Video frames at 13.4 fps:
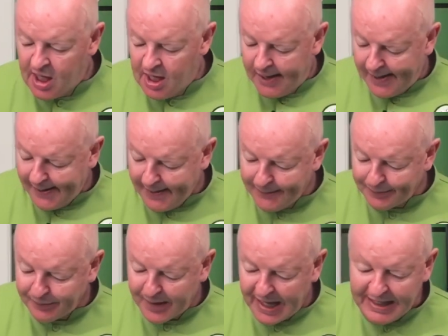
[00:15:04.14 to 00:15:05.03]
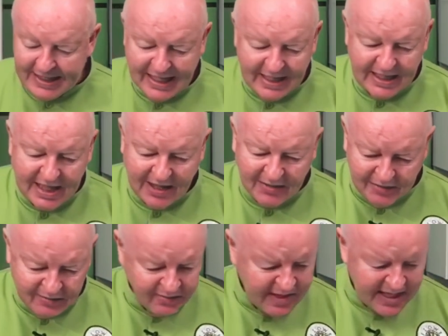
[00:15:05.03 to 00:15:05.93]
And then the other
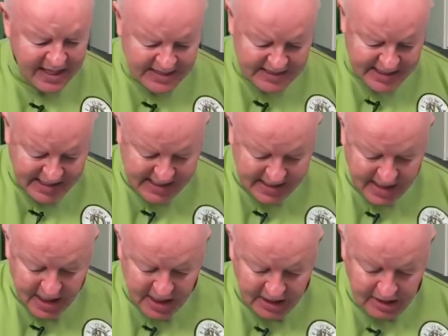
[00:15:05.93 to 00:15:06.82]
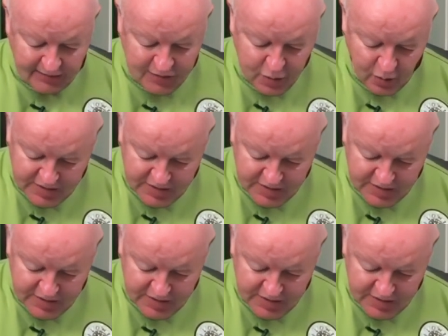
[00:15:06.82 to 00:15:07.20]
thing is here, you know, it talks